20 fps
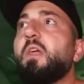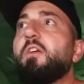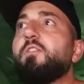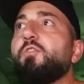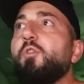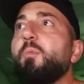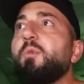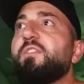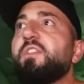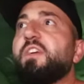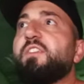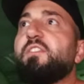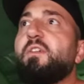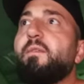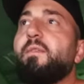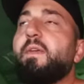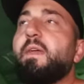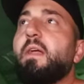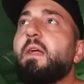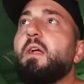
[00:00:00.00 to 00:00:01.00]
it's almost like
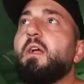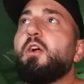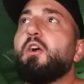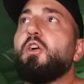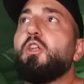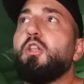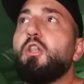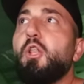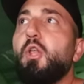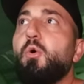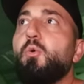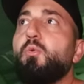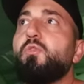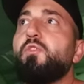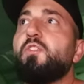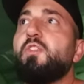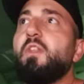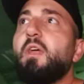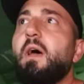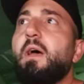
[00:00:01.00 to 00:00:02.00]
something
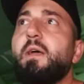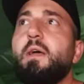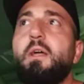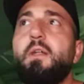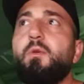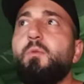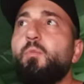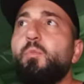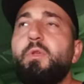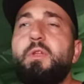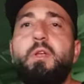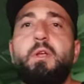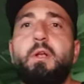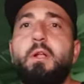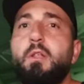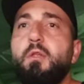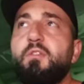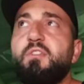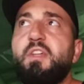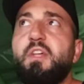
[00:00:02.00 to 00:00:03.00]
closed. I, I we didn't
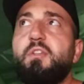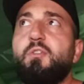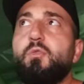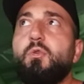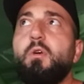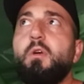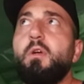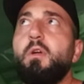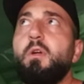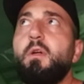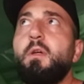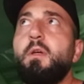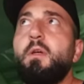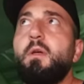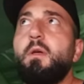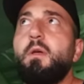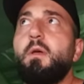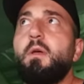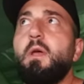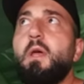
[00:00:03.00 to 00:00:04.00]
close that door.
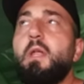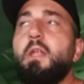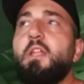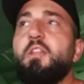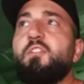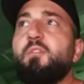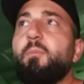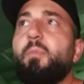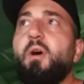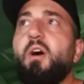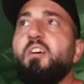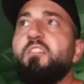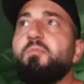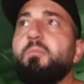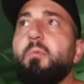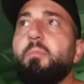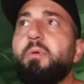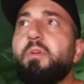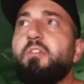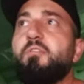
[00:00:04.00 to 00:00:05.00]
And it's
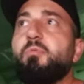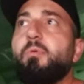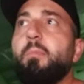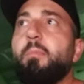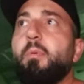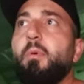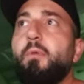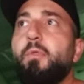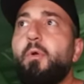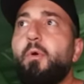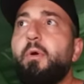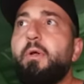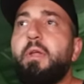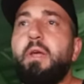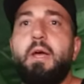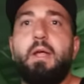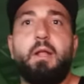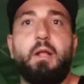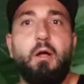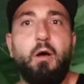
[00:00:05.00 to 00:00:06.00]
impossible because we both heard it
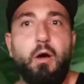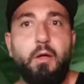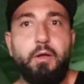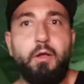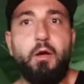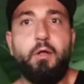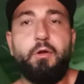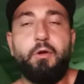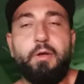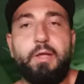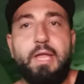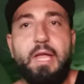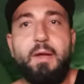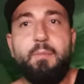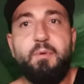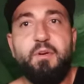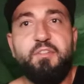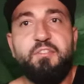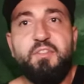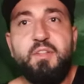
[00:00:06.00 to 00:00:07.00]
and got it on our
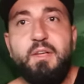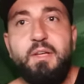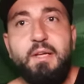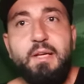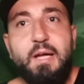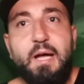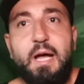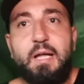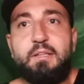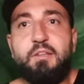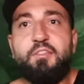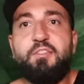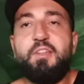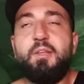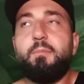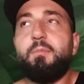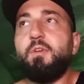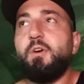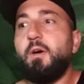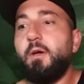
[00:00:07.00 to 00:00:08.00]
cameras at the
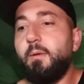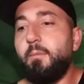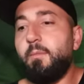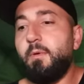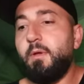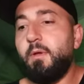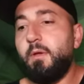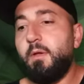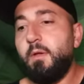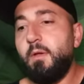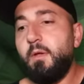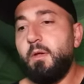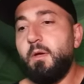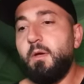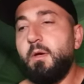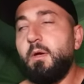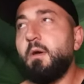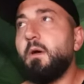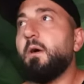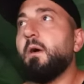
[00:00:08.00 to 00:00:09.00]
same time.
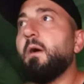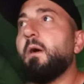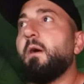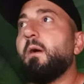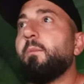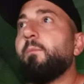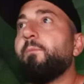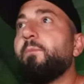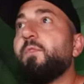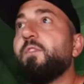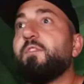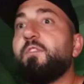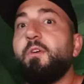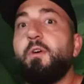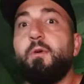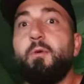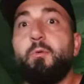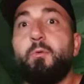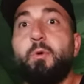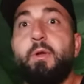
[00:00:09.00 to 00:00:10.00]
Um,
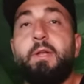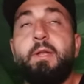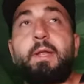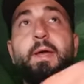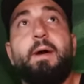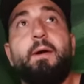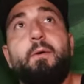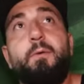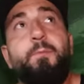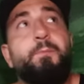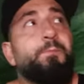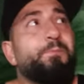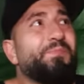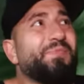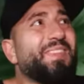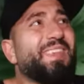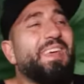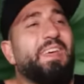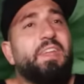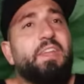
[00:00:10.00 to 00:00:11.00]
so right now
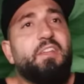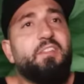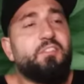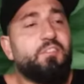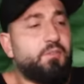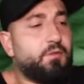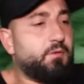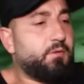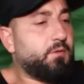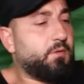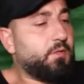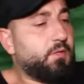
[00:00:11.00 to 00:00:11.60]
it is,